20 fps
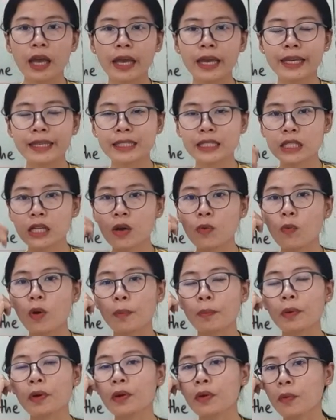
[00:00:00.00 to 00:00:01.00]
is near
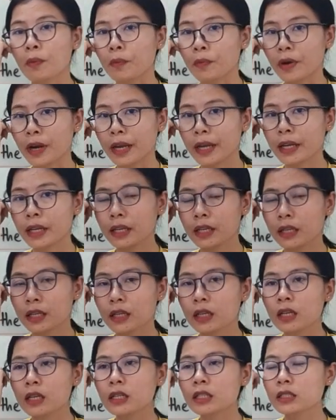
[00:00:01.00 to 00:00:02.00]
Wat Phnom right
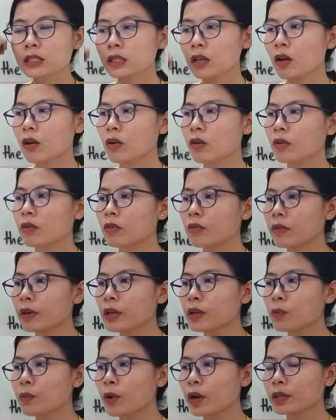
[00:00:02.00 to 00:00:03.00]
so
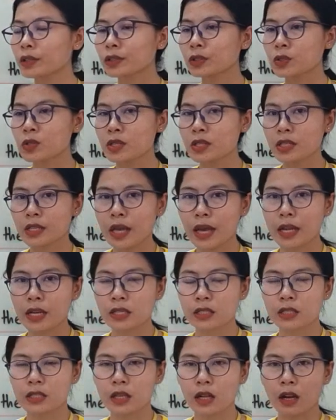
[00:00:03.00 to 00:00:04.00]
when you want to
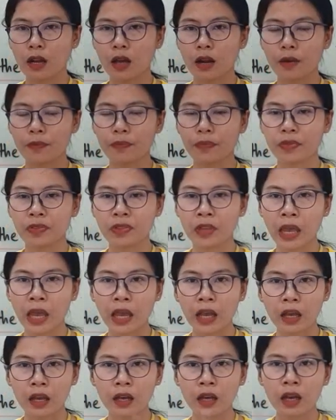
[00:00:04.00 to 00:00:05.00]
send a lot of
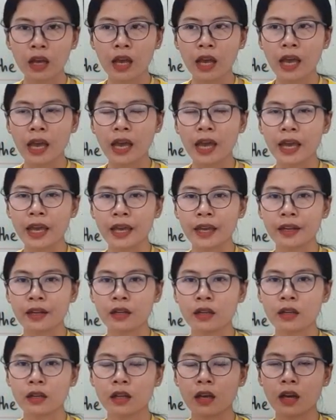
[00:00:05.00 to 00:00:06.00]
things
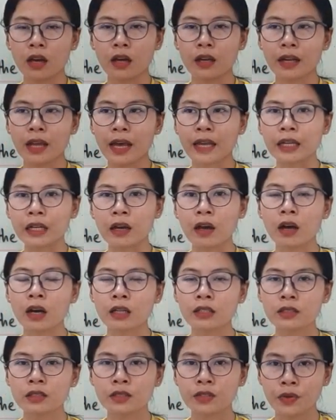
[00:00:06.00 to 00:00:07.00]
in another
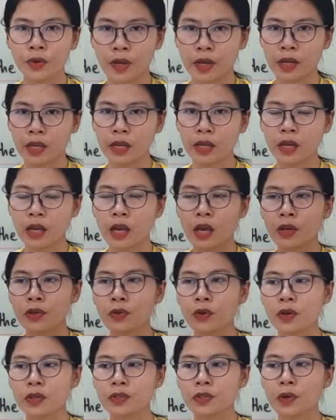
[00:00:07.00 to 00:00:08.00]
country,
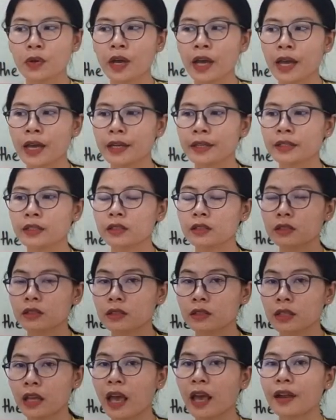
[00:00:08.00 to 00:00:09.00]
you also can
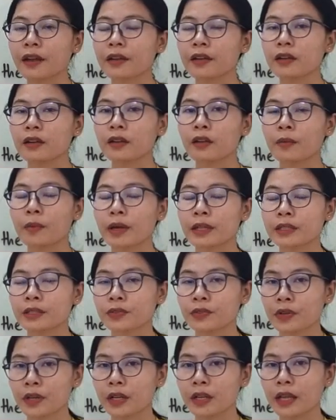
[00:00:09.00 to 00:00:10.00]
send the
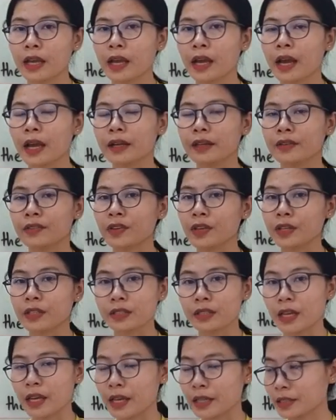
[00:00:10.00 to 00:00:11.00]
material there and
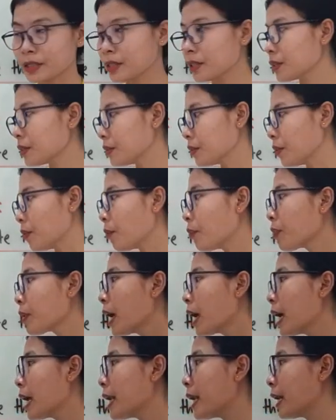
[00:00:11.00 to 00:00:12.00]
sing there too.
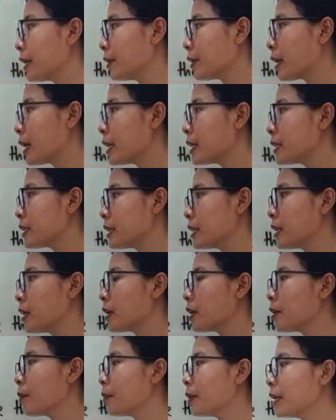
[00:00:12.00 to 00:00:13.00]
Like you can see
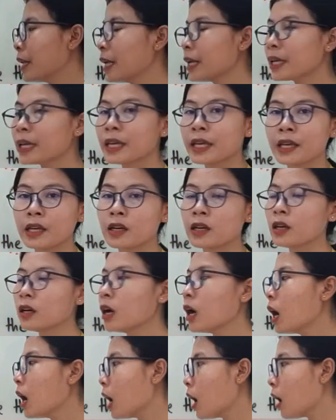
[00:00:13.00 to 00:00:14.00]
the meaning here,
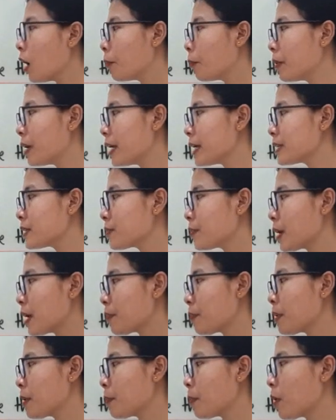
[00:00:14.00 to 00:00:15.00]
a place where
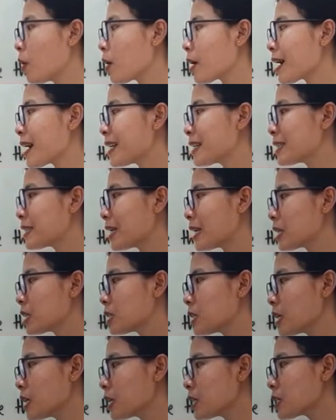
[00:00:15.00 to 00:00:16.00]
people can send
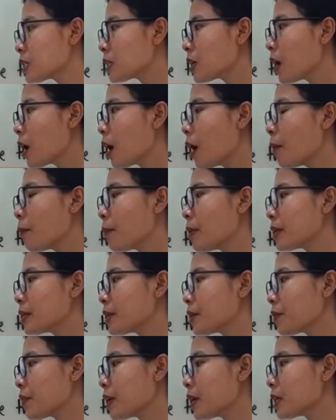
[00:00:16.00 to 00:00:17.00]
things,
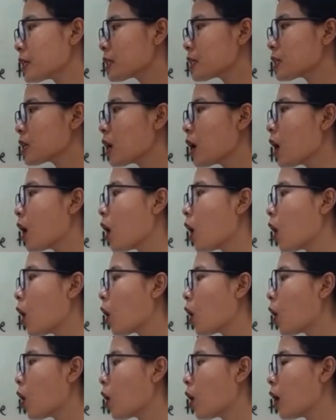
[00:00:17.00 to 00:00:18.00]
materials,
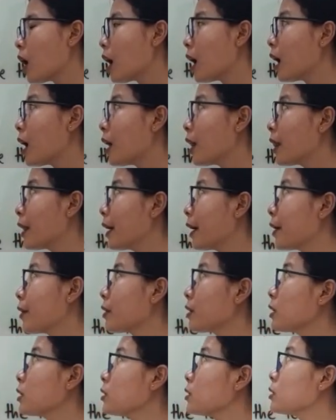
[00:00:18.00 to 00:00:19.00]
or a
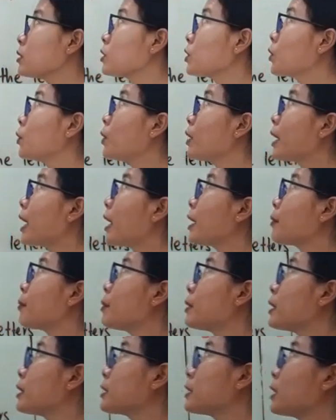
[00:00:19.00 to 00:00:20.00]
letter to another
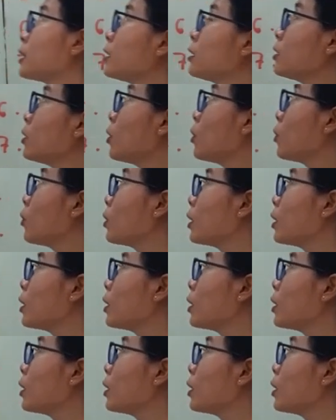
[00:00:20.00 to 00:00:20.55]
person who